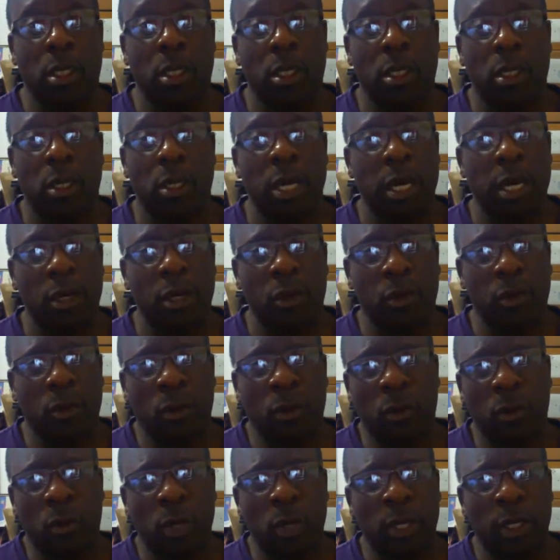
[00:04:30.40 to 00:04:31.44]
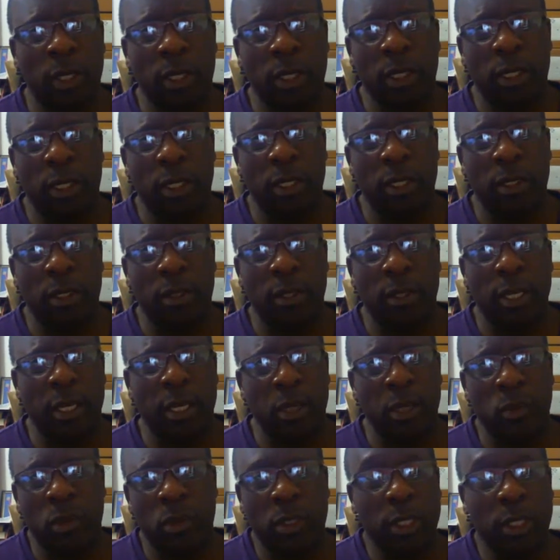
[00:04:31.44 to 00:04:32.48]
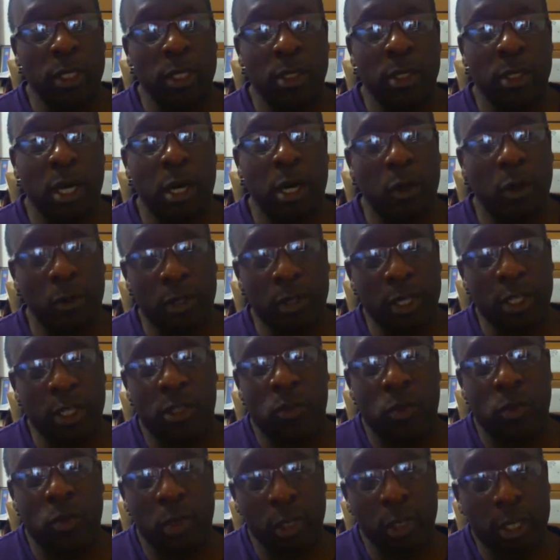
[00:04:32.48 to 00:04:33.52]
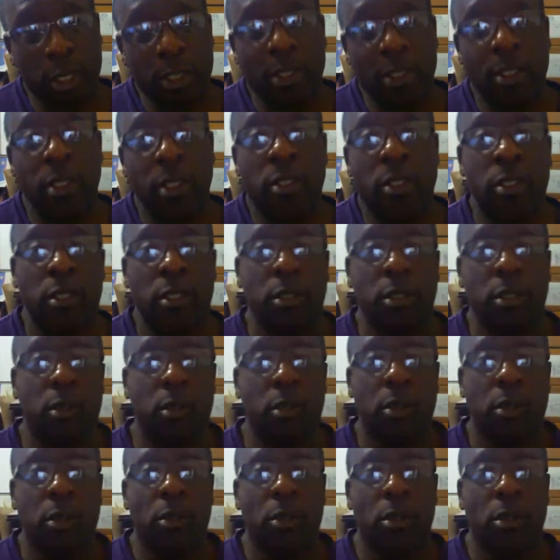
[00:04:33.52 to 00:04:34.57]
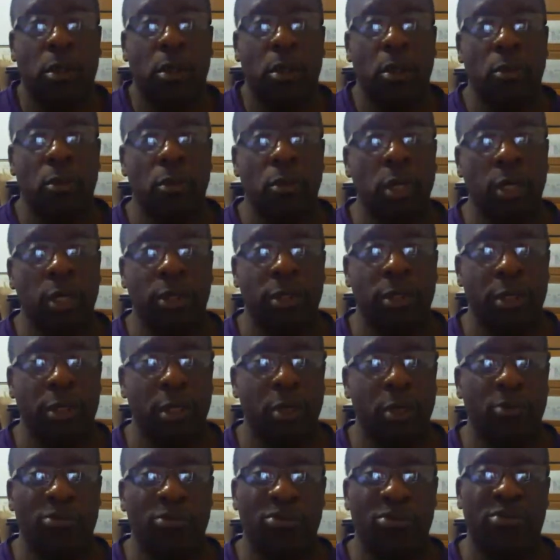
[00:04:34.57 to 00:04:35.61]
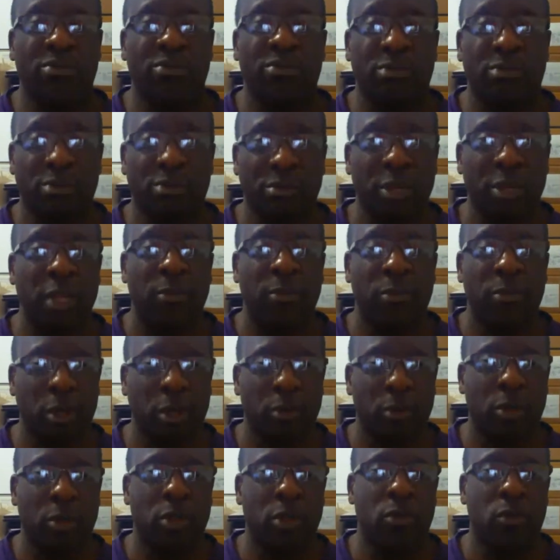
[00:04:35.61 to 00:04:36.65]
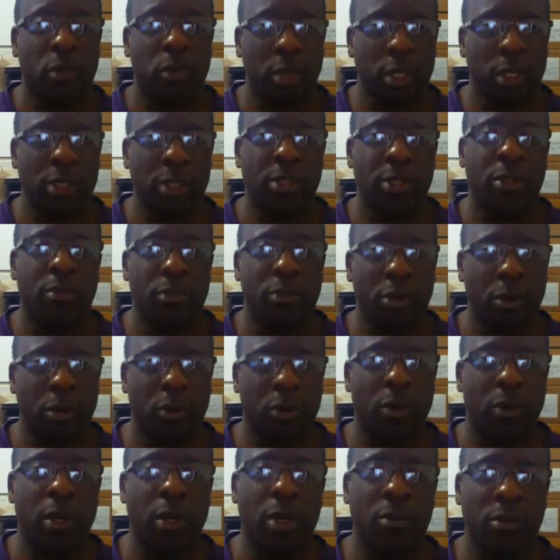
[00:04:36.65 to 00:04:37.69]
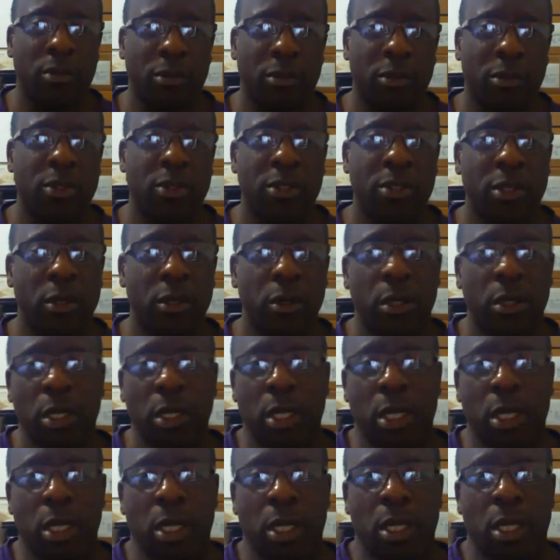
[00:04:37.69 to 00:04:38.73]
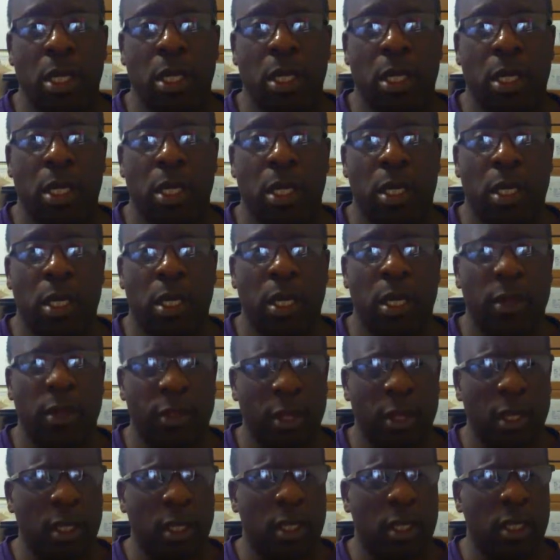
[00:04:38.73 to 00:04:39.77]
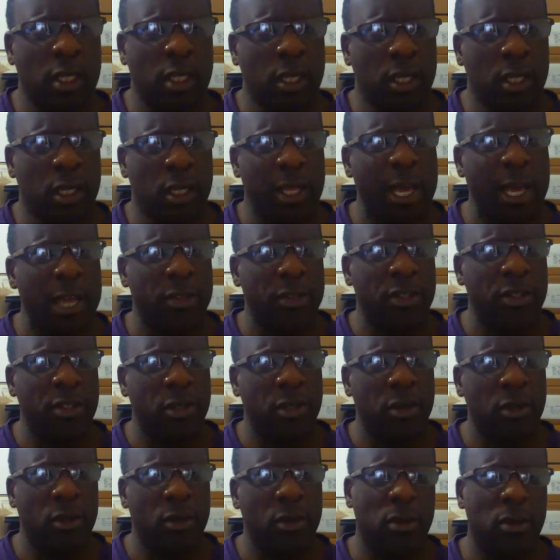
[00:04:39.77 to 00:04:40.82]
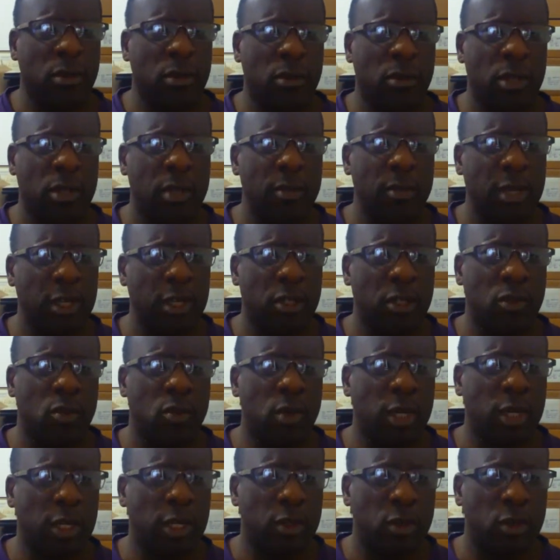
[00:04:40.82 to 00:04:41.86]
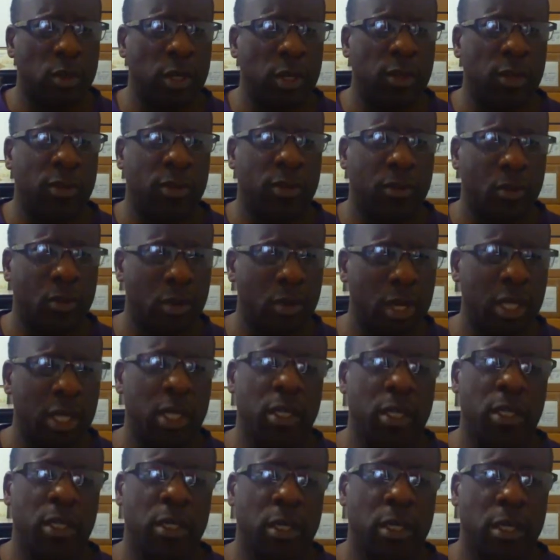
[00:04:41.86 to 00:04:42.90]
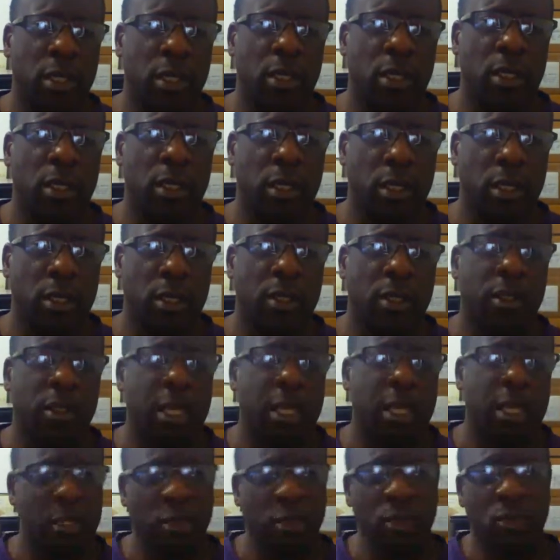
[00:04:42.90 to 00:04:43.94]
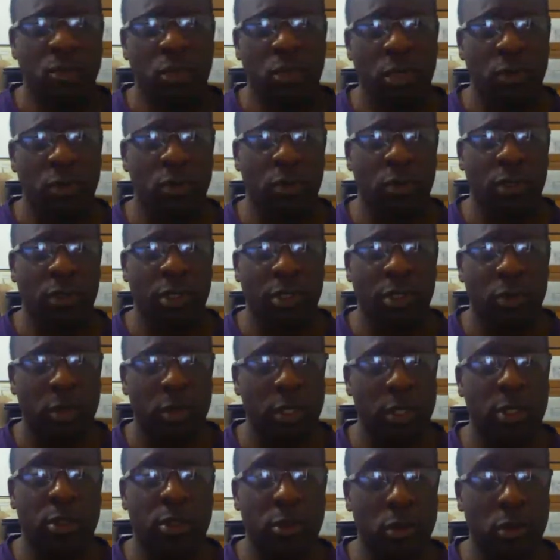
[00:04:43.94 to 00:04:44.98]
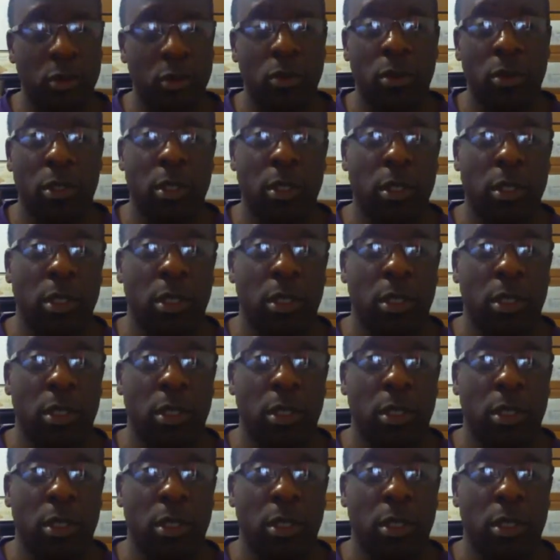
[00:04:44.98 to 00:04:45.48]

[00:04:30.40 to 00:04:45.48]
Now, I don't know when Autodesk released it, but they pretty much released the program this year. And I think last year they made 2023. That's in 2022.